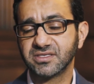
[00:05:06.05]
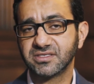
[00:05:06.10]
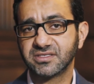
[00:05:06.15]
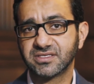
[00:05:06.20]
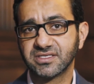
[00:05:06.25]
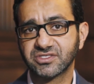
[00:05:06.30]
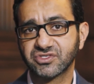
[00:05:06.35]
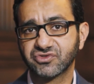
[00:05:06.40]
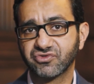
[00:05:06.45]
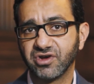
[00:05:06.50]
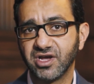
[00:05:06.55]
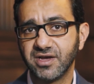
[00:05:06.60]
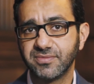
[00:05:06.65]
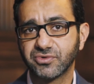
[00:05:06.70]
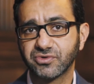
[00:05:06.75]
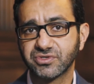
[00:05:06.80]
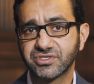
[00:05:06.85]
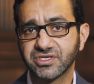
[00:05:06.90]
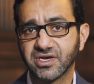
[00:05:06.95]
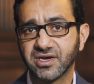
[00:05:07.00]

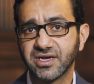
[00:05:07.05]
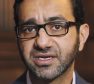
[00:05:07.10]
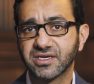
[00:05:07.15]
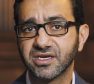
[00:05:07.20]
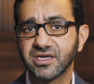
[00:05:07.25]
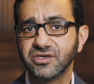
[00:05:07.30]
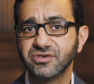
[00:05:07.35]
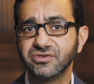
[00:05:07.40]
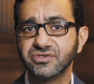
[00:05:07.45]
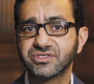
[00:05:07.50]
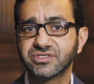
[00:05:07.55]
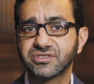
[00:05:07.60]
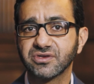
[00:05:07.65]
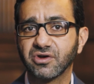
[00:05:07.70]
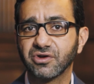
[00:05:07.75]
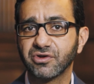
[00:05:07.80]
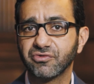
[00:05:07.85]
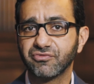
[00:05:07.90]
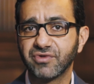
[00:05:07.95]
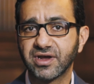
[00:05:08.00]
described or diagnosed
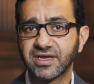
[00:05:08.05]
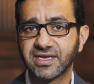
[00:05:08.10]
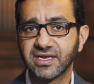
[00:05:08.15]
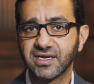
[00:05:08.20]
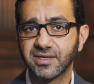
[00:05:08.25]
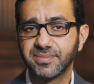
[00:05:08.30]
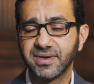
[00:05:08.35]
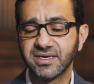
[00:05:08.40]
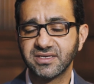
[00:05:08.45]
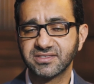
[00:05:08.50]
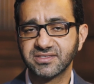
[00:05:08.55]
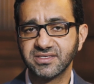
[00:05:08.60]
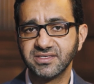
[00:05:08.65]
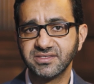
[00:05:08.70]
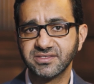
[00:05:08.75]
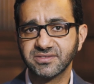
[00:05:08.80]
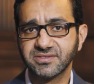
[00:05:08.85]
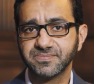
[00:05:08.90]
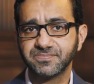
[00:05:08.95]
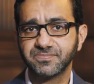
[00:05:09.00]
on a regular
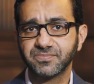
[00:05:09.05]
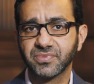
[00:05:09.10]
basis.